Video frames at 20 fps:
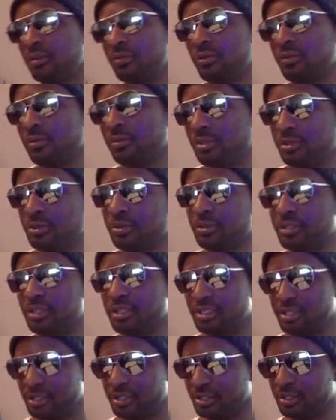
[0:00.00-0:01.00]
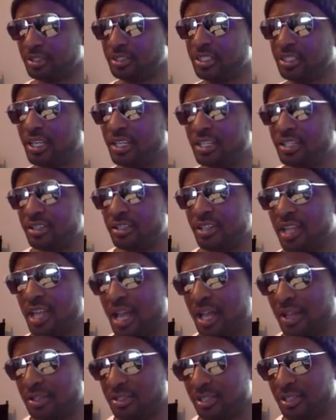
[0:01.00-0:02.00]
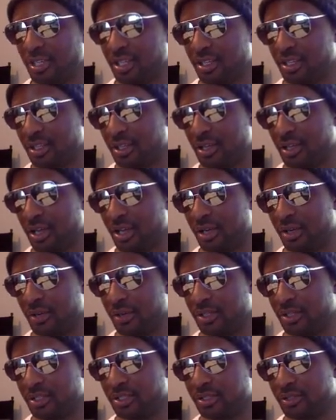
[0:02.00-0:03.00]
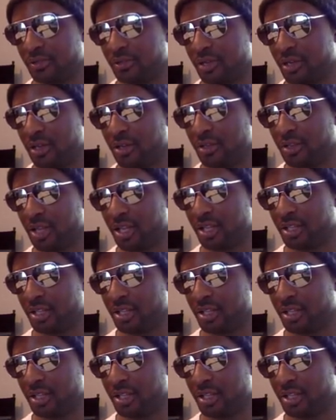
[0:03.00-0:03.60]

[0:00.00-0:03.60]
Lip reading: what we're doing is changing the outside of the equation around that.